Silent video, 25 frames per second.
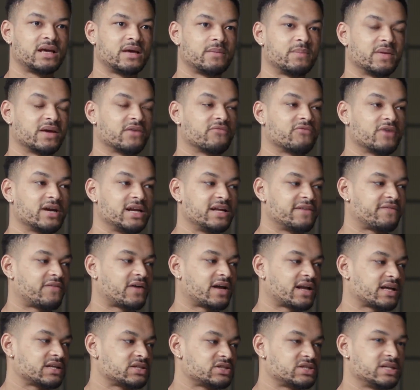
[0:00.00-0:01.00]
being really
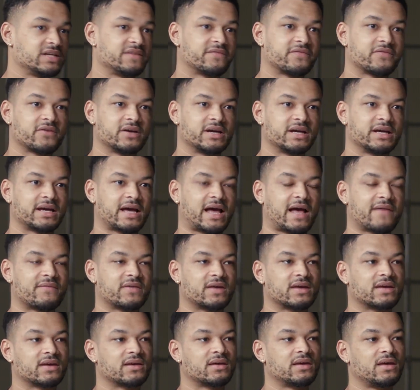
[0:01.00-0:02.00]
financially free,
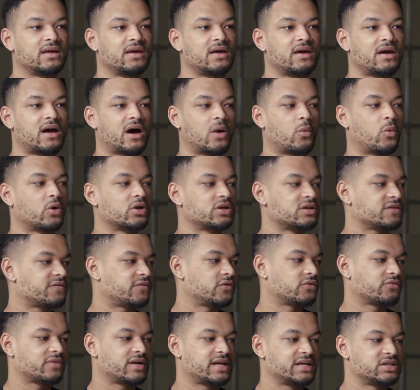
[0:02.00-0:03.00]
having a
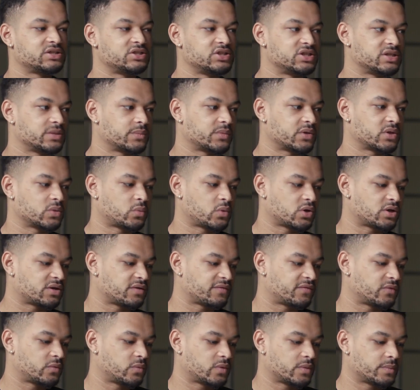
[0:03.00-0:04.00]
wonderful relationship with a
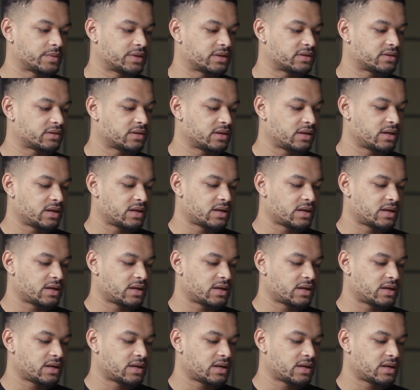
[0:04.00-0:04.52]
wonderful woman,